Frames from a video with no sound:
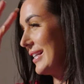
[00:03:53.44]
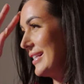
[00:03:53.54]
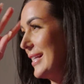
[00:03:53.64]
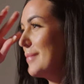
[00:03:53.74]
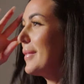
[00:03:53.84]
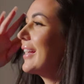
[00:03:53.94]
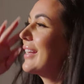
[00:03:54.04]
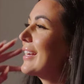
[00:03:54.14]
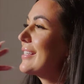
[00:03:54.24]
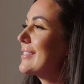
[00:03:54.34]
semi
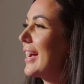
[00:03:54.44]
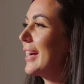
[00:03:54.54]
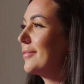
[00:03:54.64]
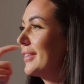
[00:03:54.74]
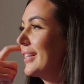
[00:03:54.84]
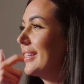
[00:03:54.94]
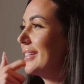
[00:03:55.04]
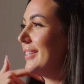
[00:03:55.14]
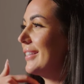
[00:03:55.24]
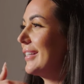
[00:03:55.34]
nice to have
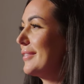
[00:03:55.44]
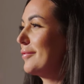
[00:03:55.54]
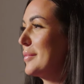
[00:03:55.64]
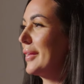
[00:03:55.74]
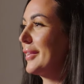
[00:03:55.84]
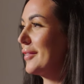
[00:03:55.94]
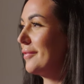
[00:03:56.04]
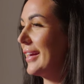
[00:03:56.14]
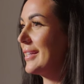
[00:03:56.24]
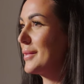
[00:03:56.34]
a, a, familiar
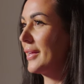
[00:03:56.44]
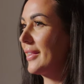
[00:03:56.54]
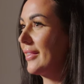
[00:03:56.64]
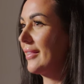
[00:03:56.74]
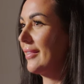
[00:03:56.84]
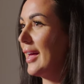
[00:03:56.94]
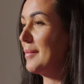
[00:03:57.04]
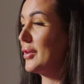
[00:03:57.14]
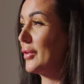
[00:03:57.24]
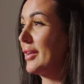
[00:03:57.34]
face with? I
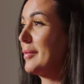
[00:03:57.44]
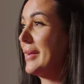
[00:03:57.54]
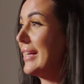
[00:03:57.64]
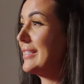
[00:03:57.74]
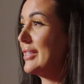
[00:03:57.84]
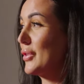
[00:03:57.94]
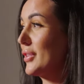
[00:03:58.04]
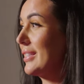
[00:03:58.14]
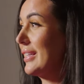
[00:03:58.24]
mean, you're going from an 18 year old to